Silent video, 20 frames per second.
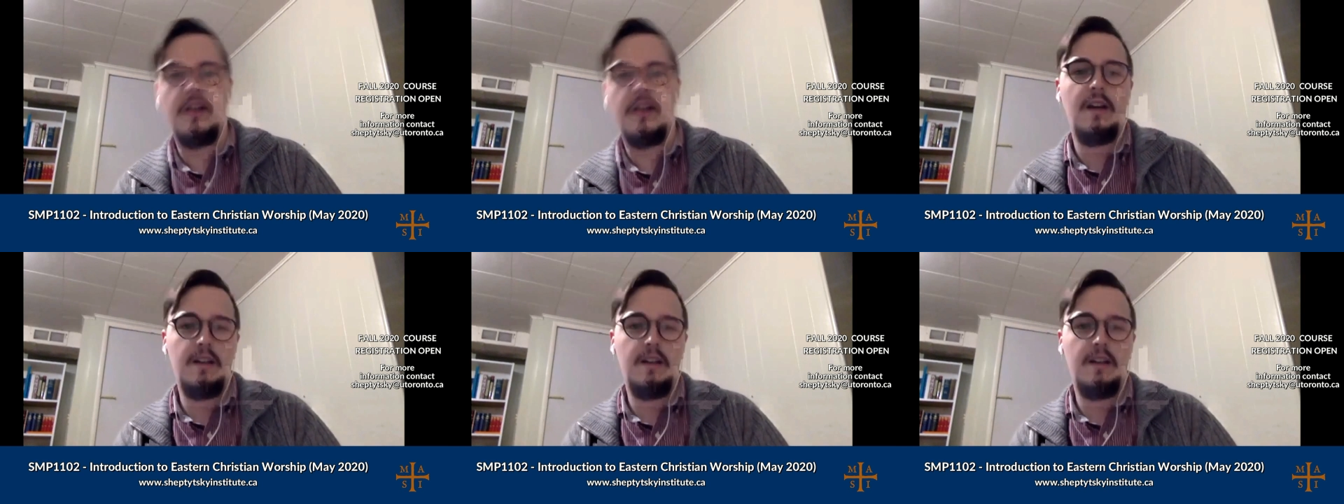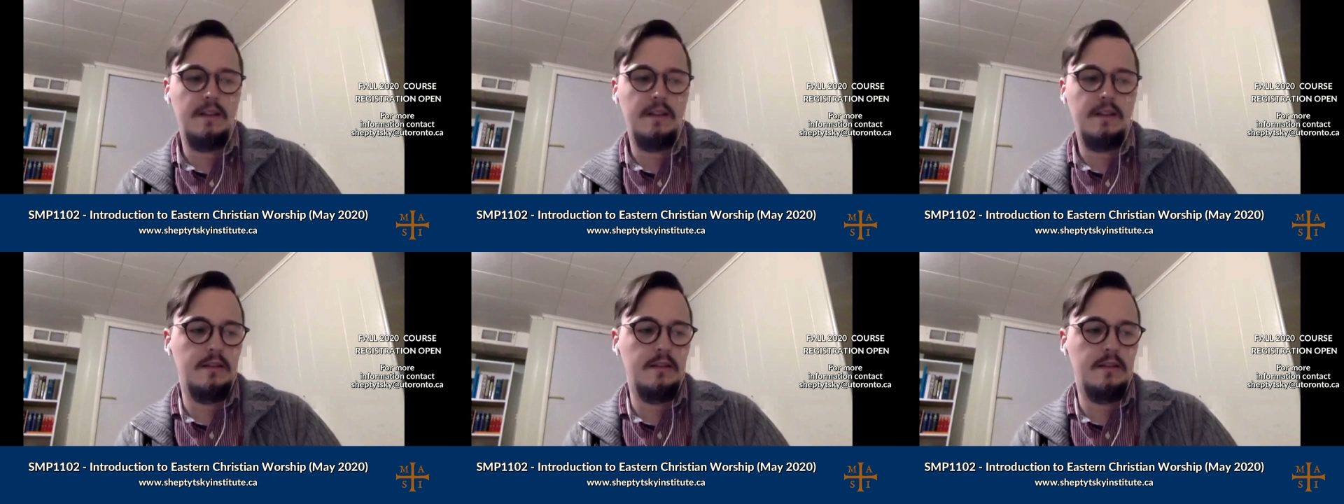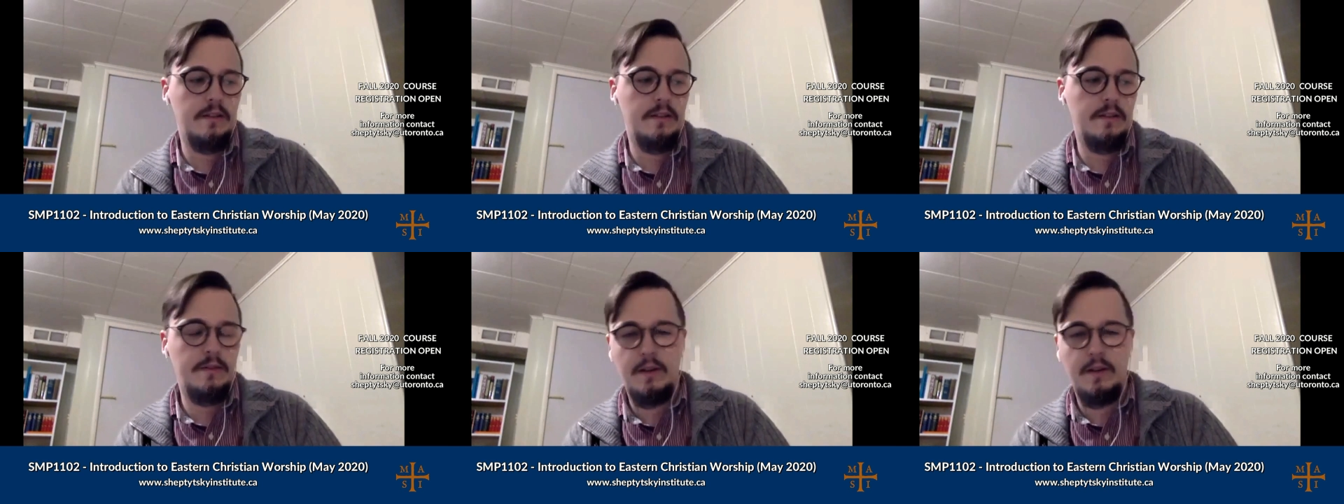And
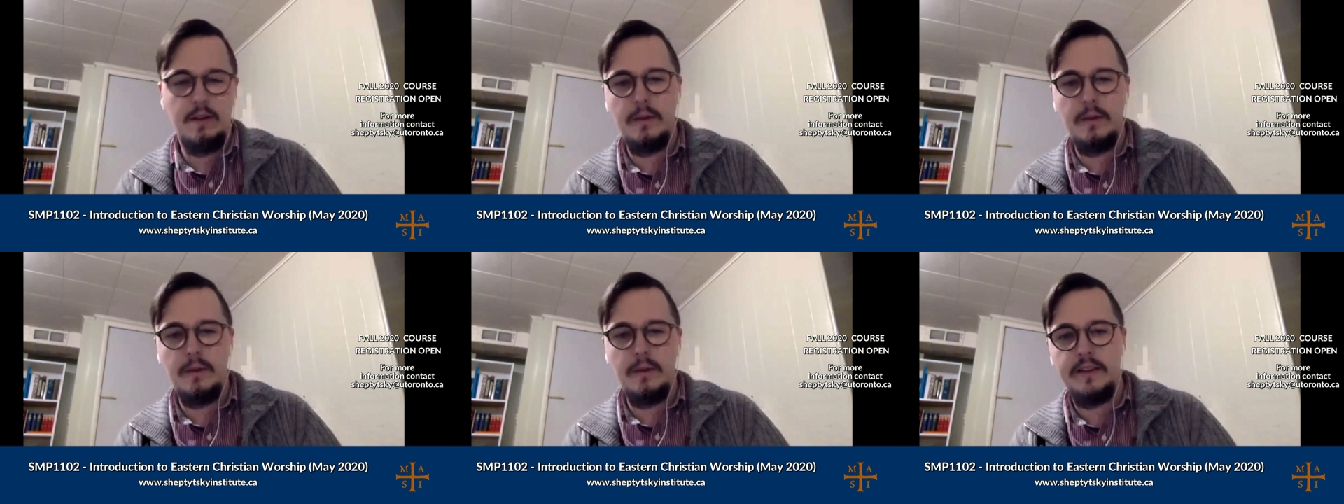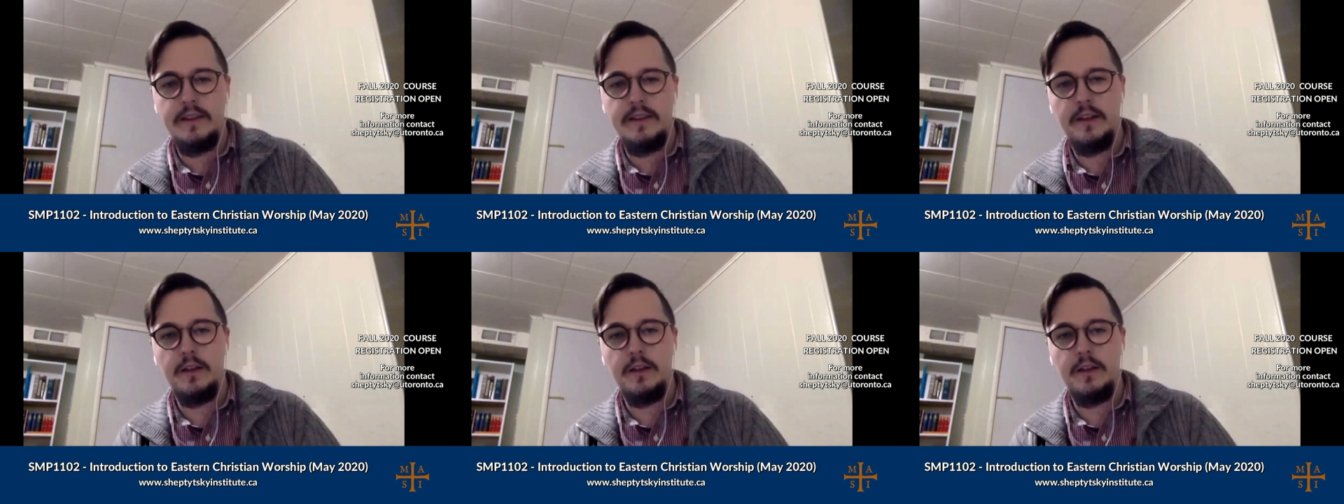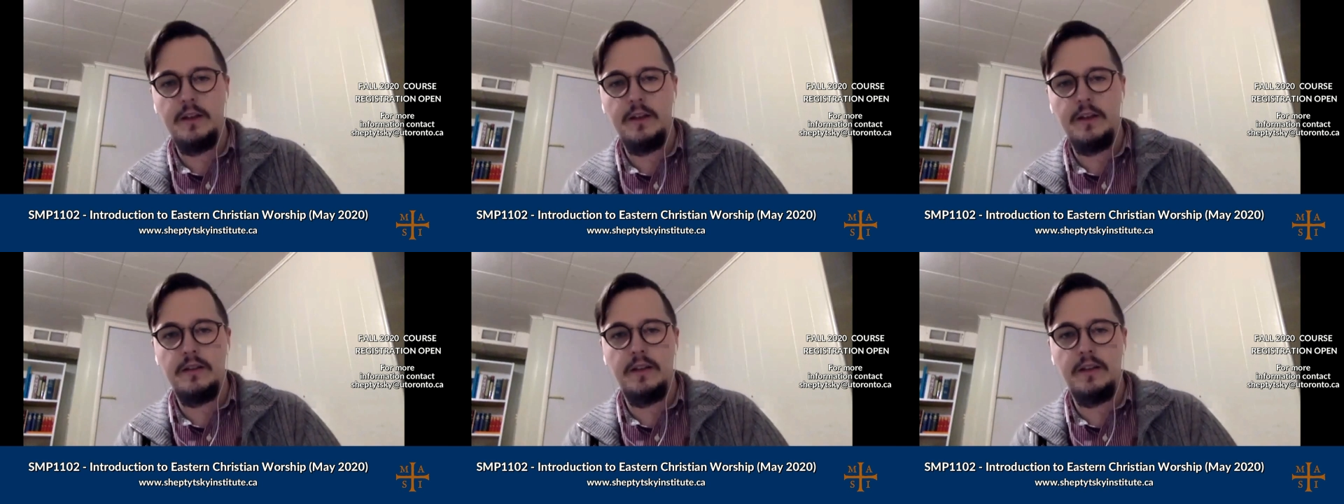then if they're a monk, they
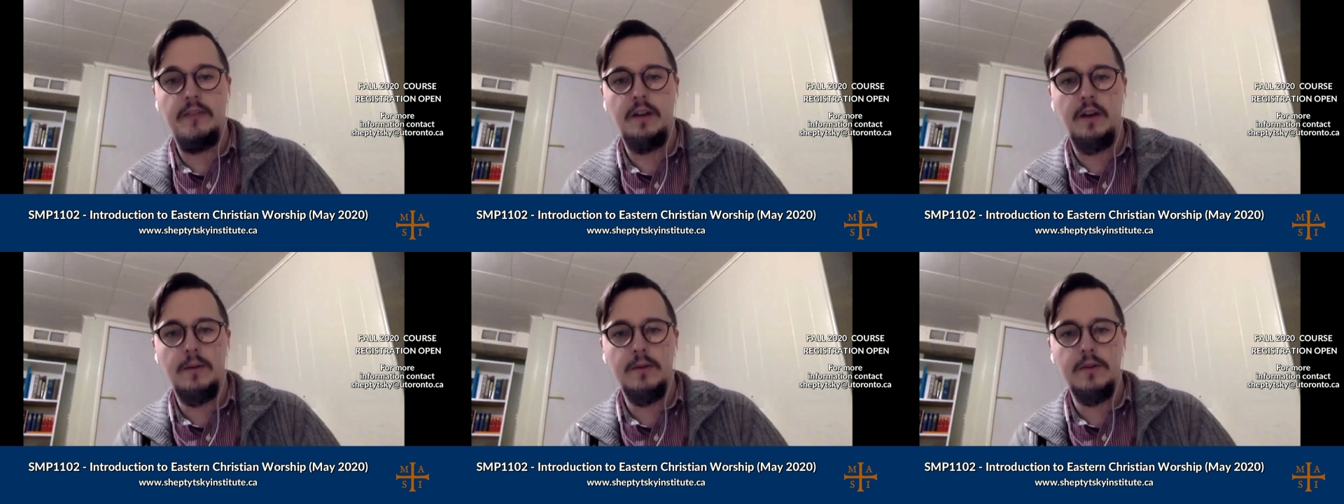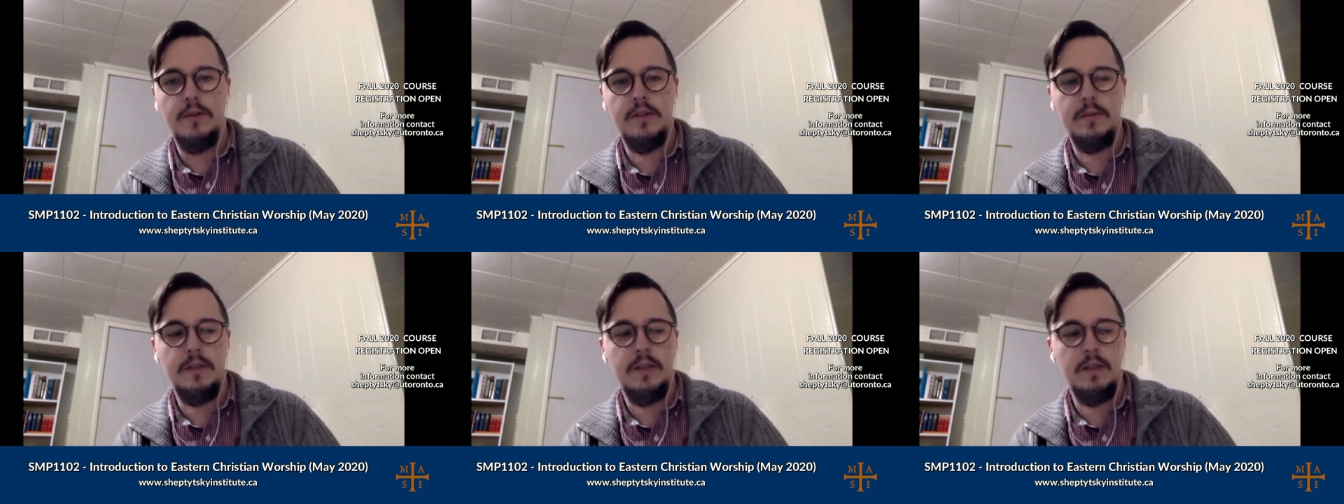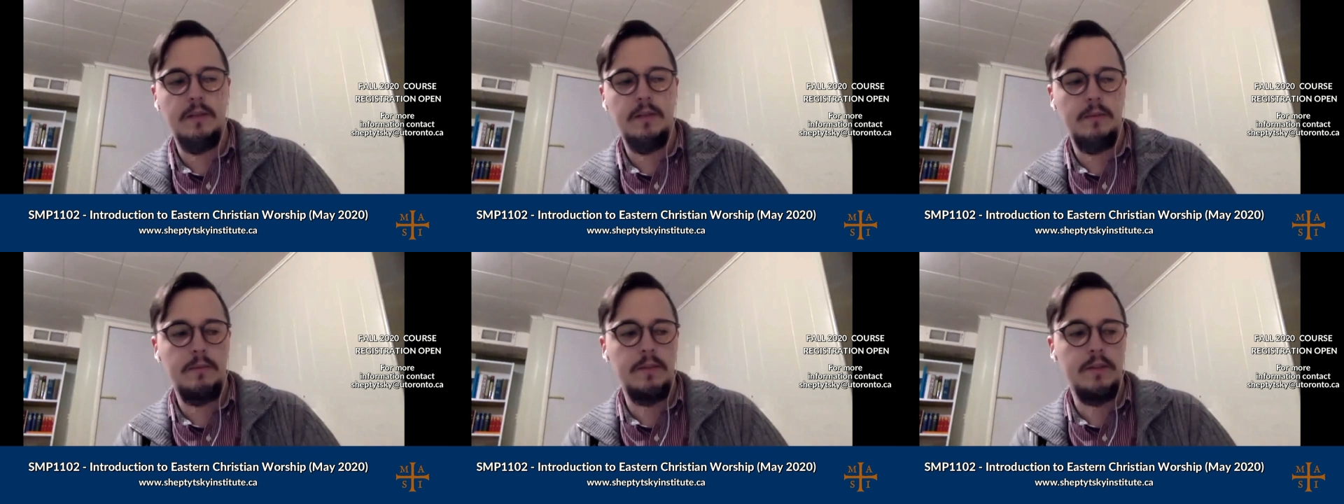have the option
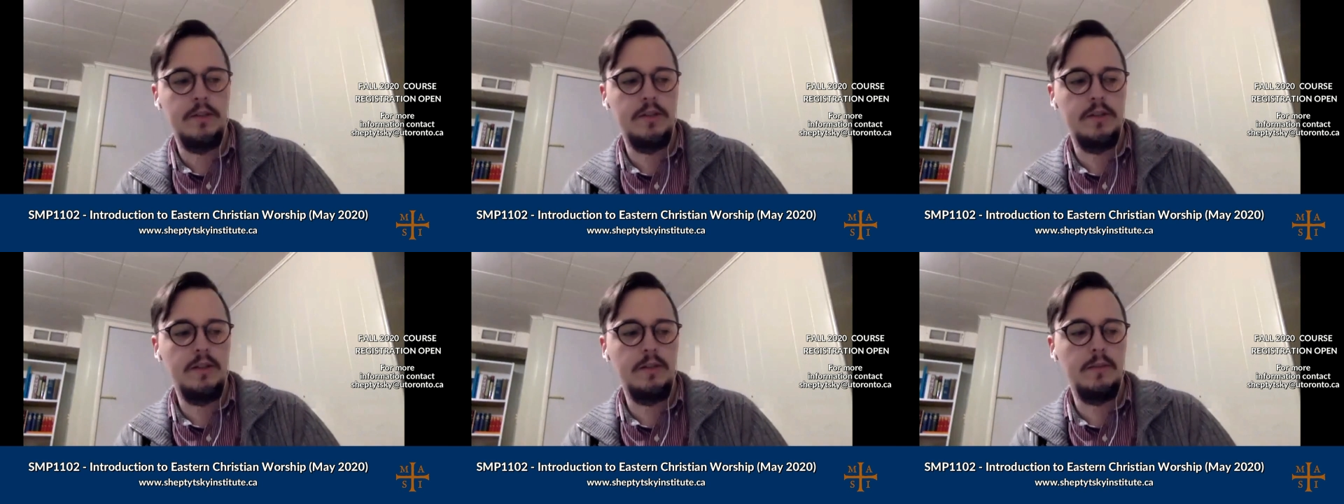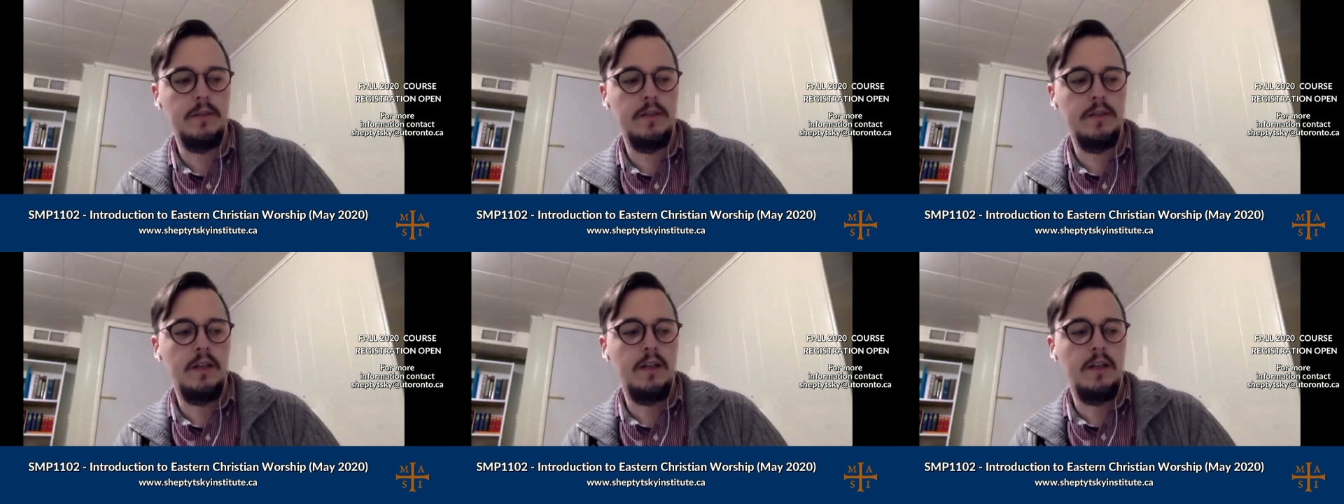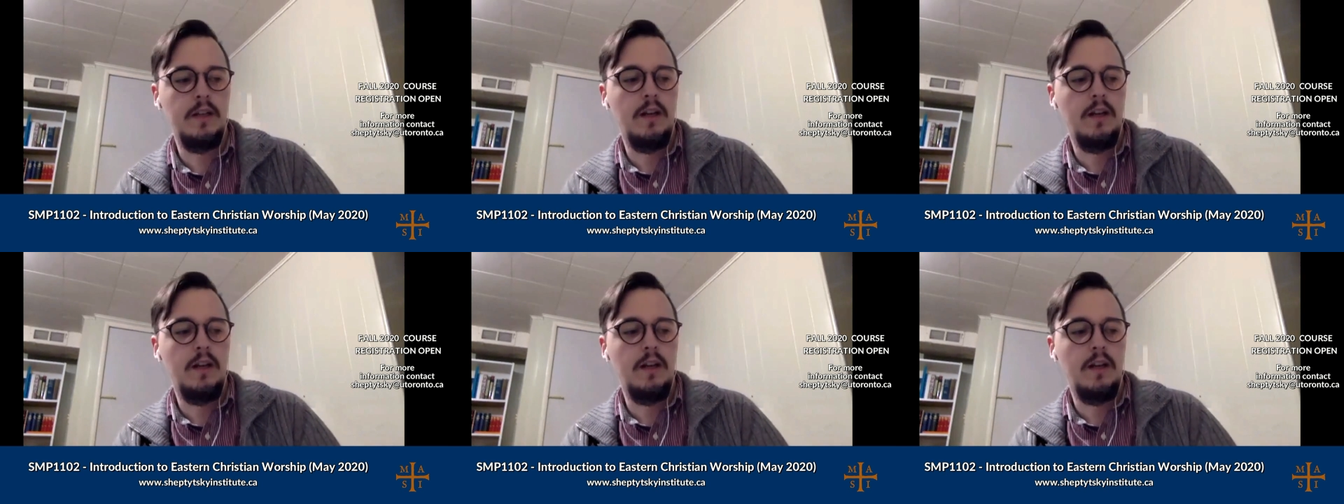to become a bishop.